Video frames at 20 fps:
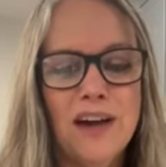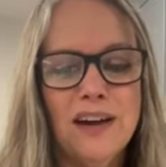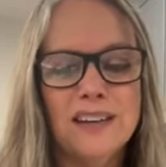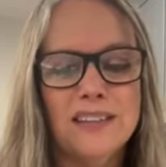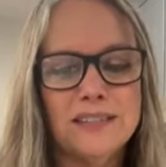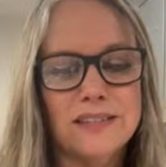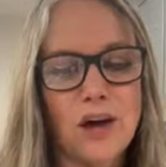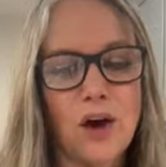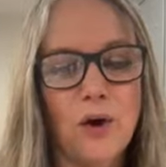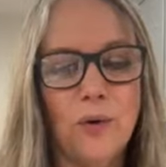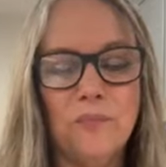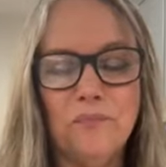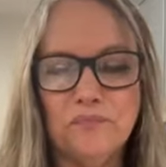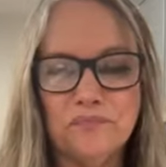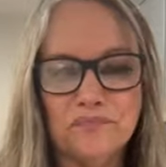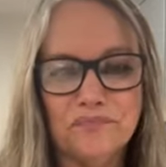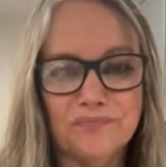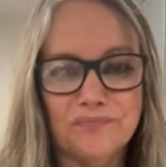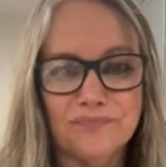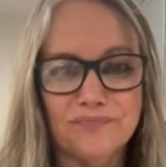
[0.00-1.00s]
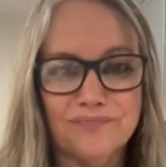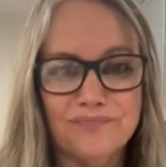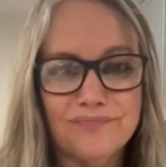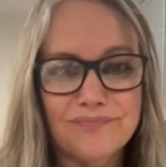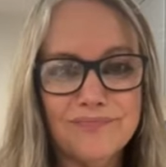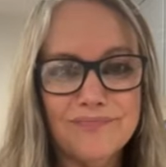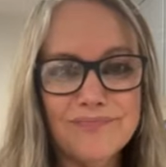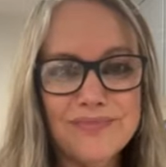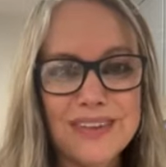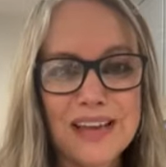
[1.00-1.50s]
So
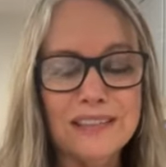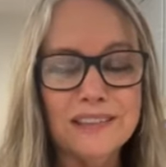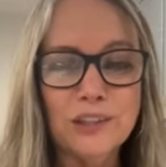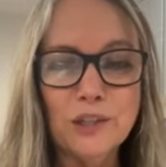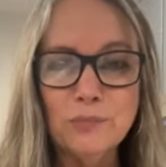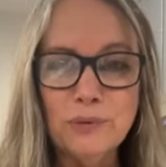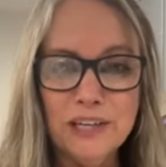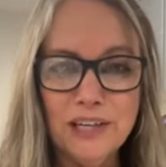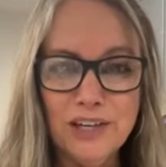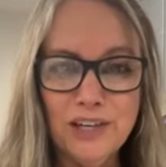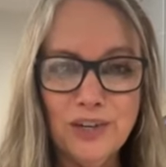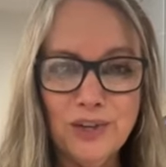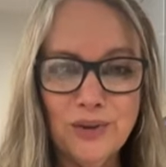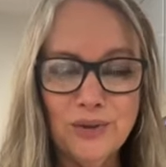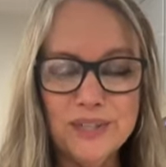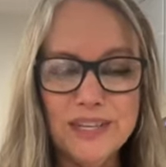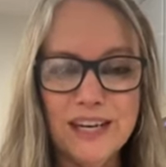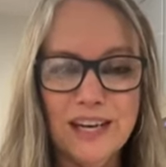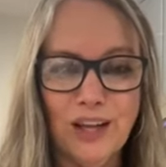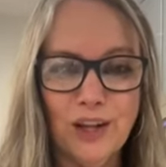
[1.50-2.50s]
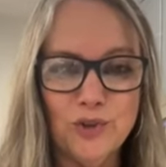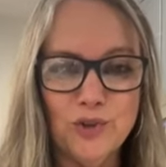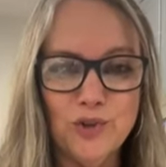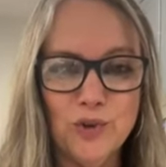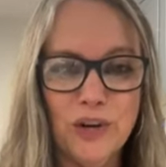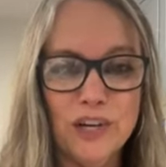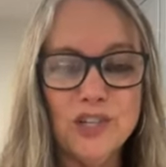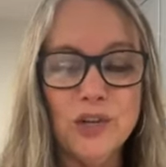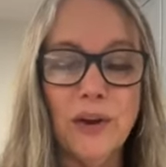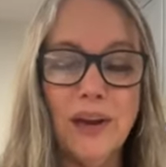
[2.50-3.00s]
a little bit of news, and hello,
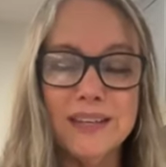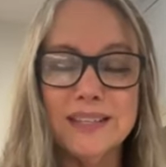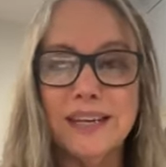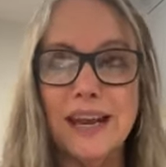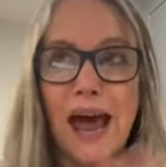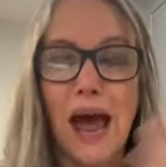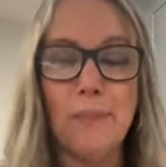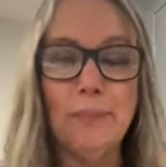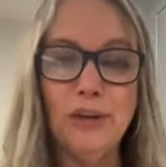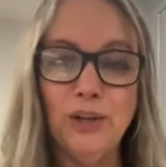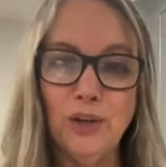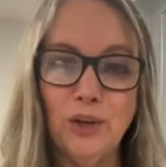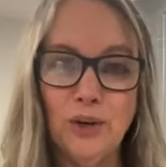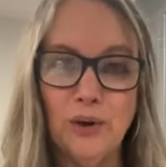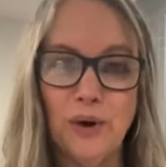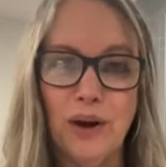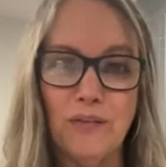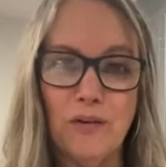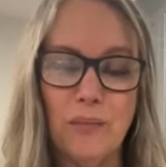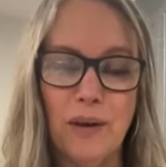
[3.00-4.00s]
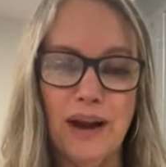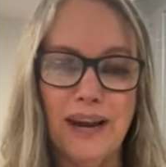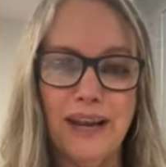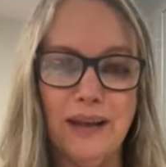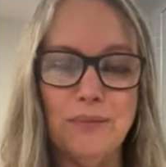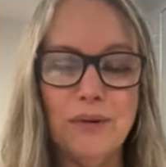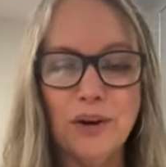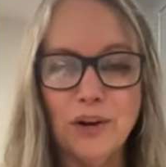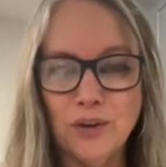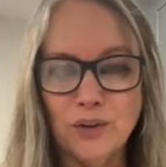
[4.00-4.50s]
Trisha. Yes, and Happy New Year, everybody.
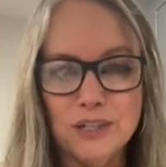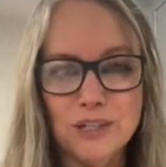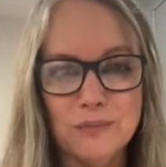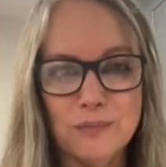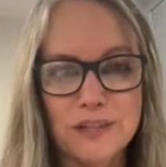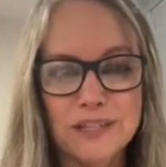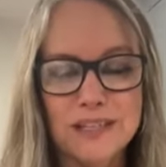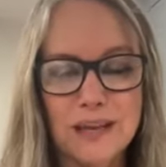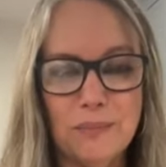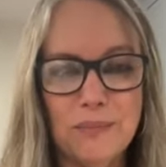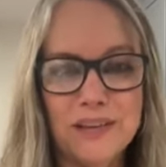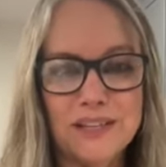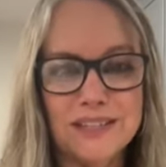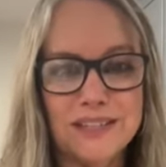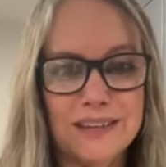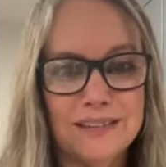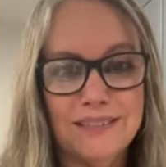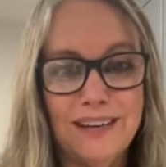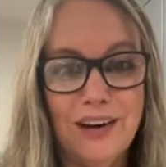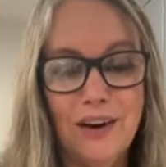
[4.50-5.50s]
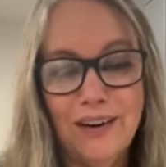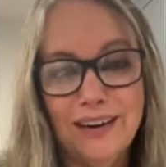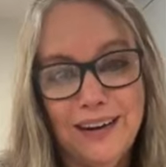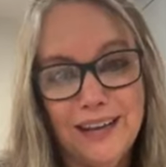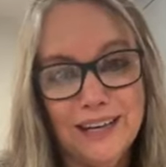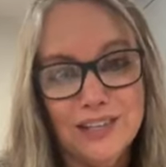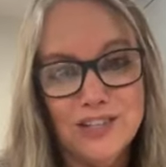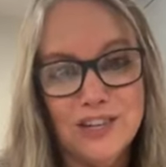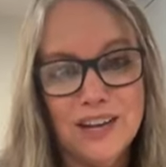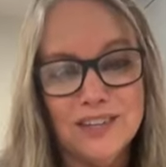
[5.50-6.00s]
Merry Christmas. I missed, I didn't get
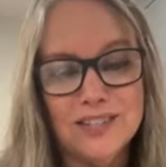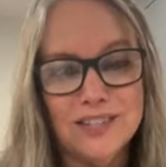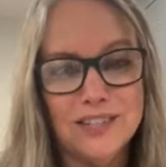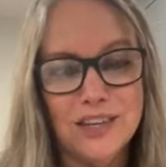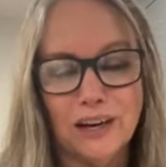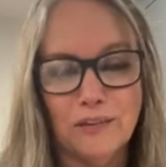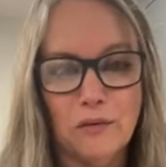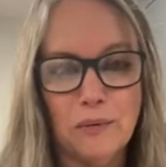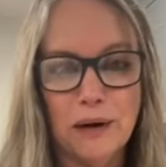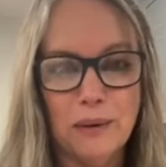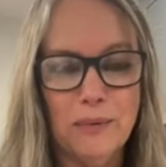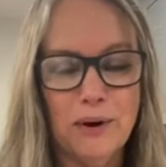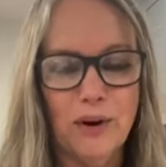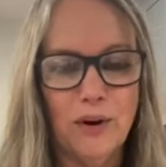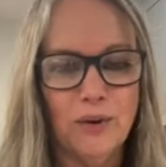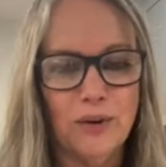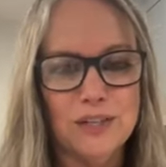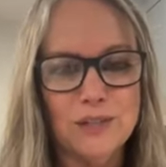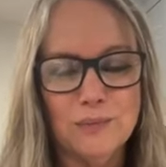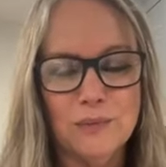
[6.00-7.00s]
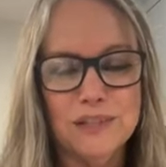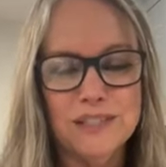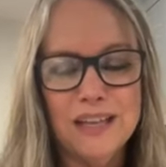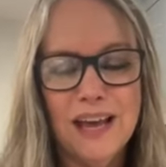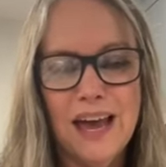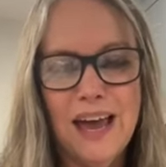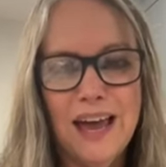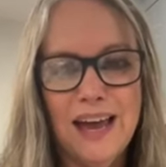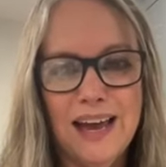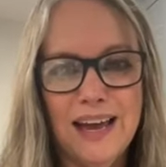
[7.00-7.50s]
a chance to tell everybody Merry Christmas,
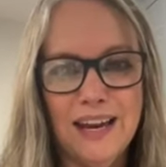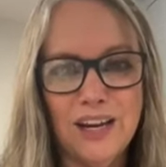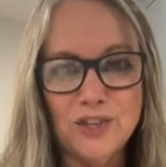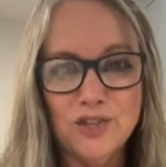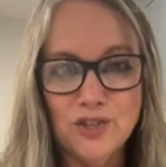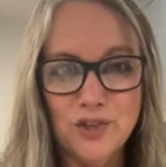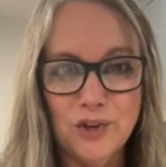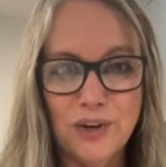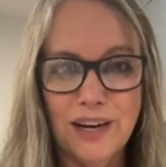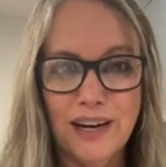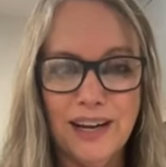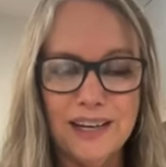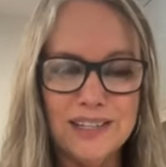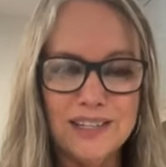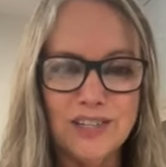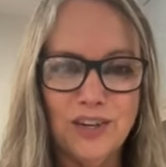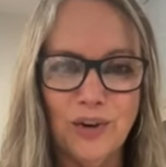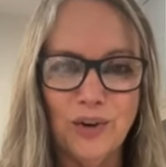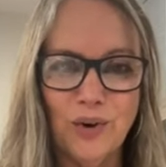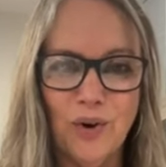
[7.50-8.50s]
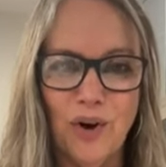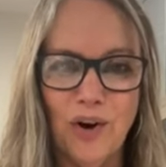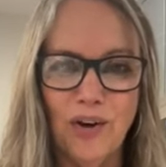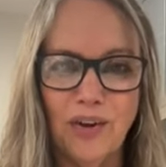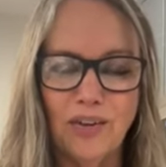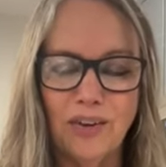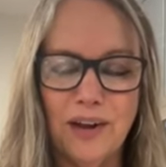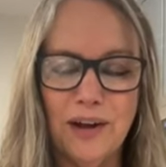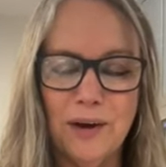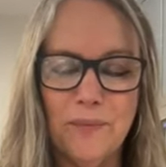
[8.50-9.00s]
and I sure didn't get to tell you
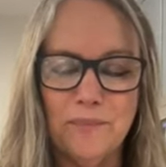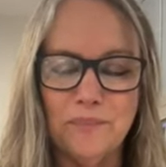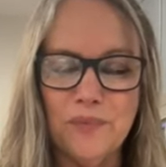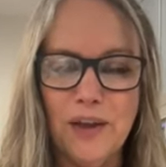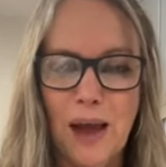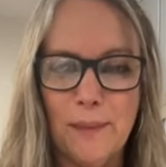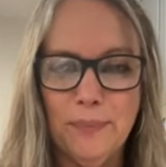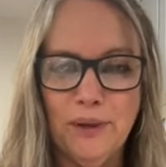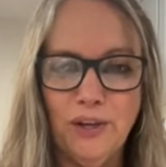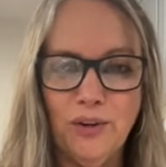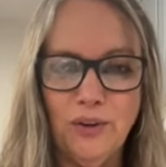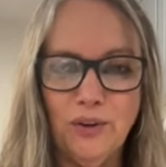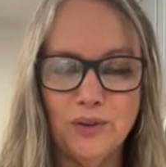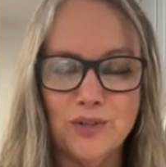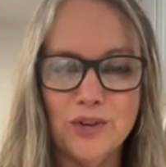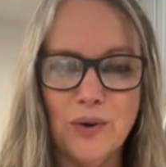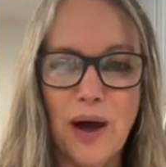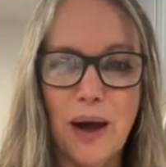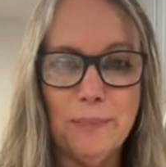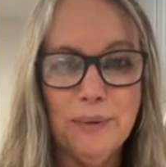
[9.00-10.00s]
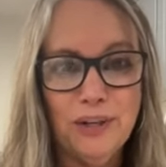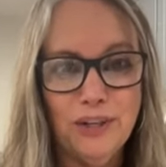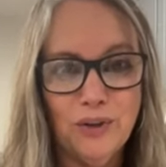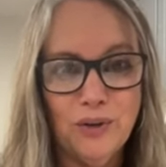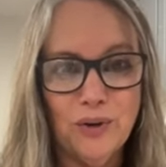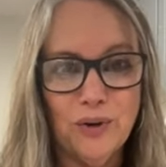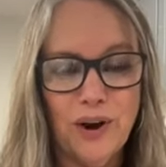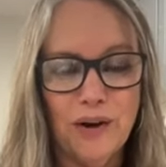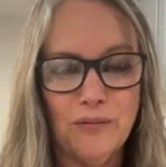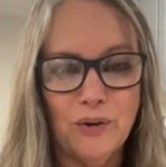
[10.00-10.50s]
all Happy New Year. So Happy New
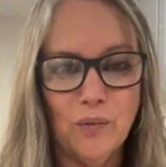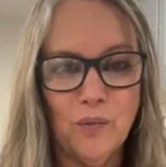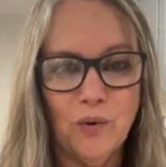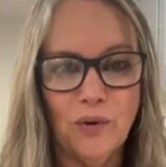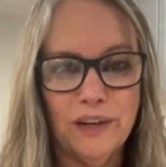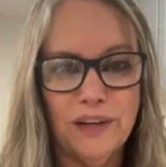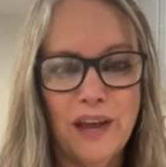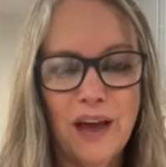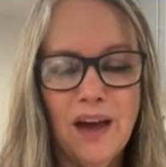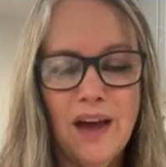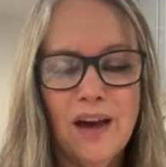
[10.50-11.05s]
Year, everyone.